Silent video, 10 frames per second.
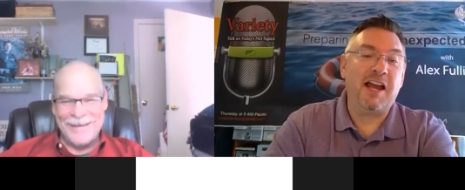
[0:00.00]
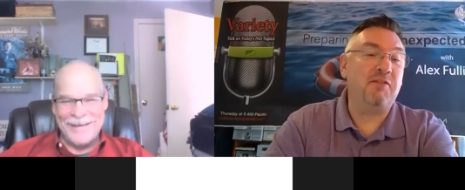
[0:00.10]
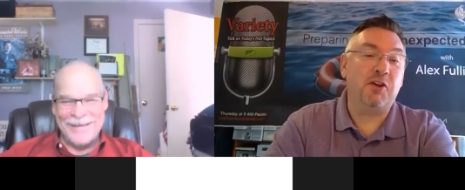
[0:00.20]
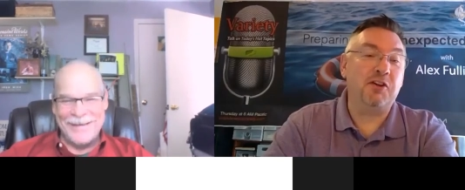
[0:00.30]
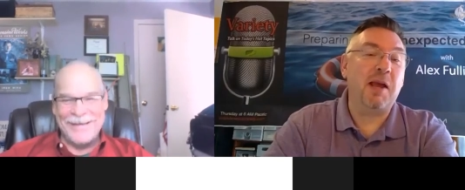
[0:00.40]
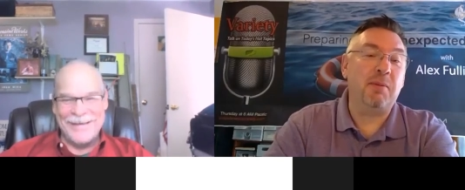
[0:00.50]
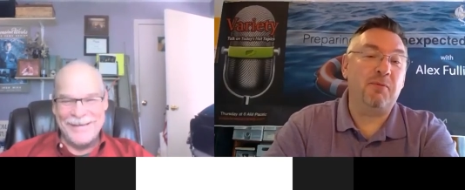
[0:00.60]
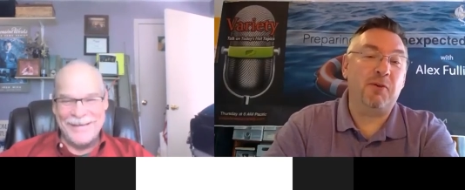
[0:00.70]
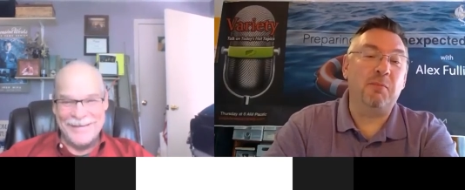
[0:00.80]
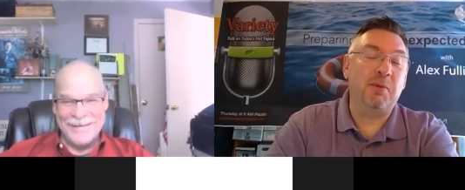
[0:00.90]
Speaker 1: I haven't heard that
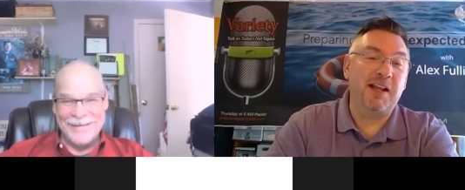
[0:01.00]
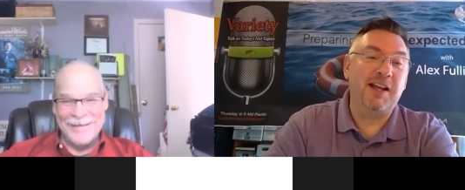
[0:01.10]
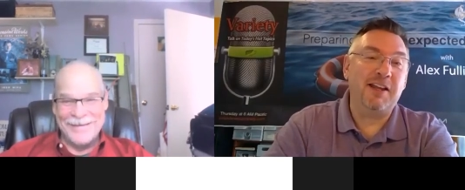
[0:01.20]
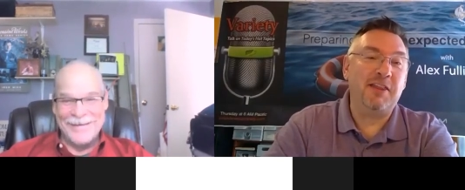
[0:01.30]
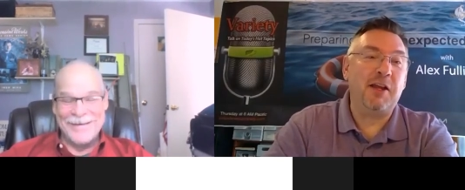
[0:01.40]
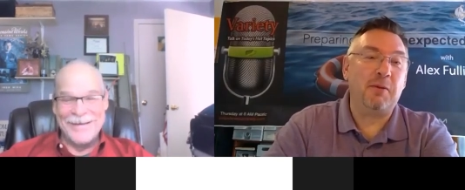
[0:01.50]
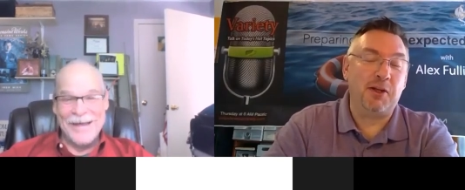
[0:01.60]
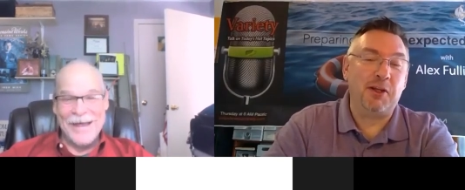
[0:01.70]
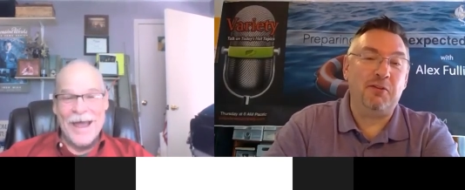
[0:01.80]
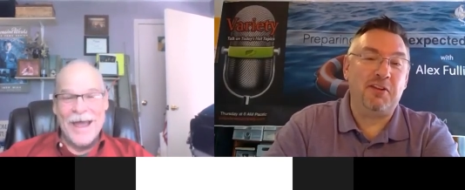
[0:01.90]
before, but I, I think I'm
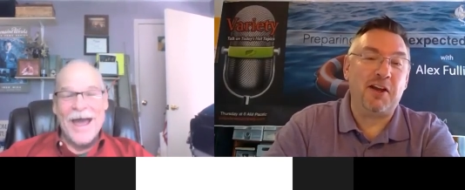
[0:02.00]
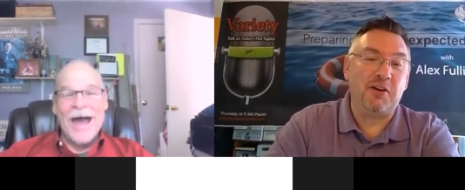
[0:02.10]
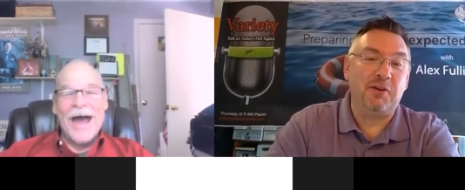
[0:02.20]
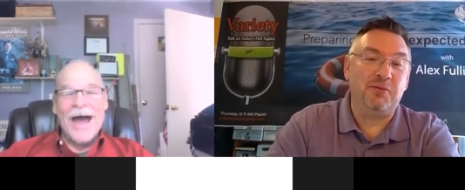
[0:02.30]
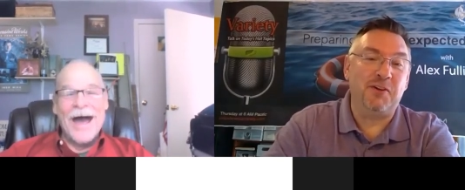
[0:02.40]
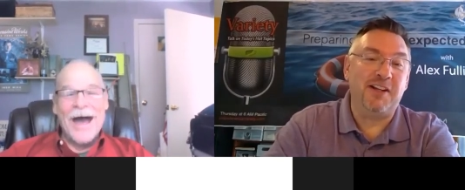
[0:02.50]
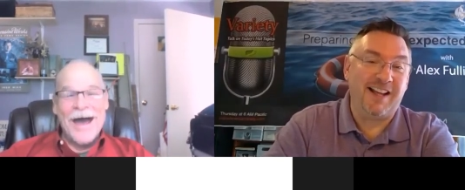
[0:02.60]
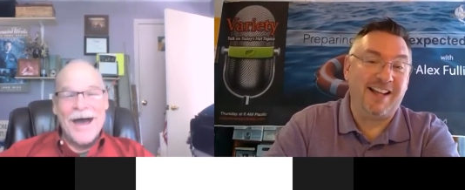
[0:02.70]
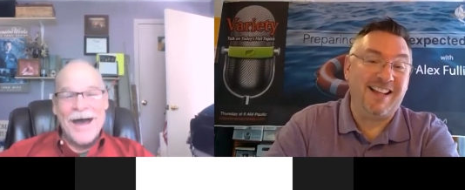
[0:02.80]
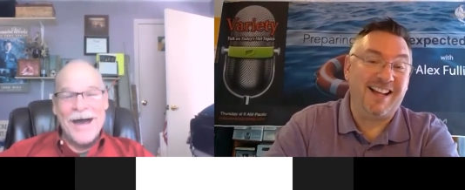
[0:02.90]
going to use that going forward.
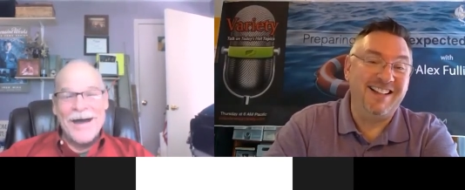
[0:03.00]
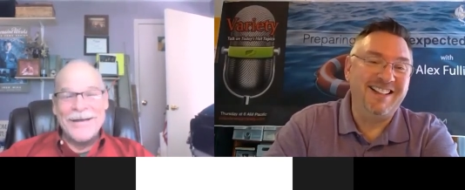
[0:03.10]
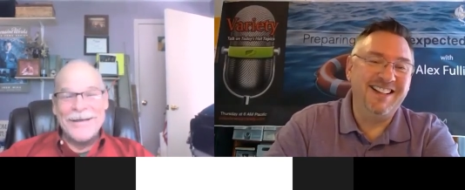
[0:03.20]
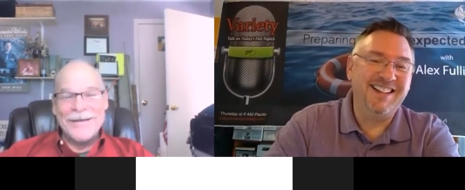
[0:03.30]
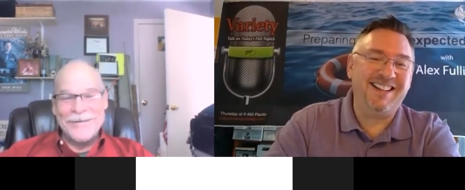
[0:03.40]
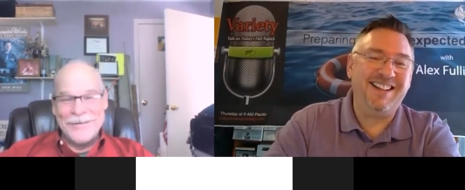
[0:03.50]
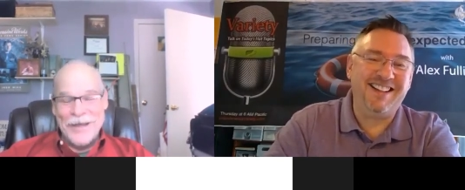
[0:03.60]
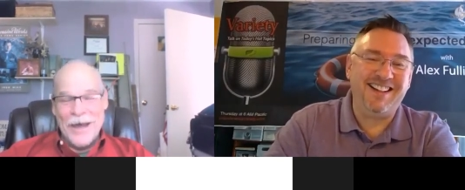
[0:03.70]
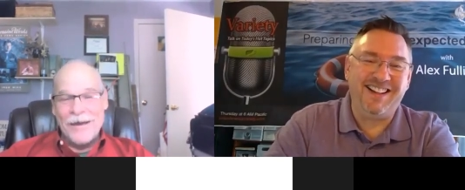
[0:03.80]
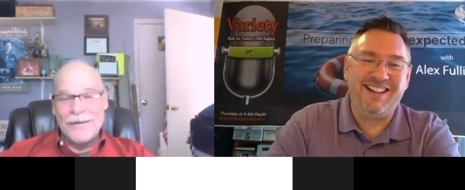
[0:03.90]
I like that.
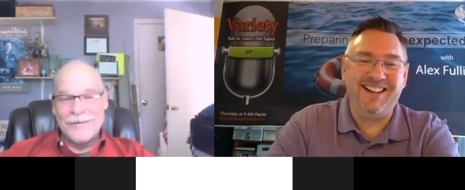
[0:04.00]
yeah,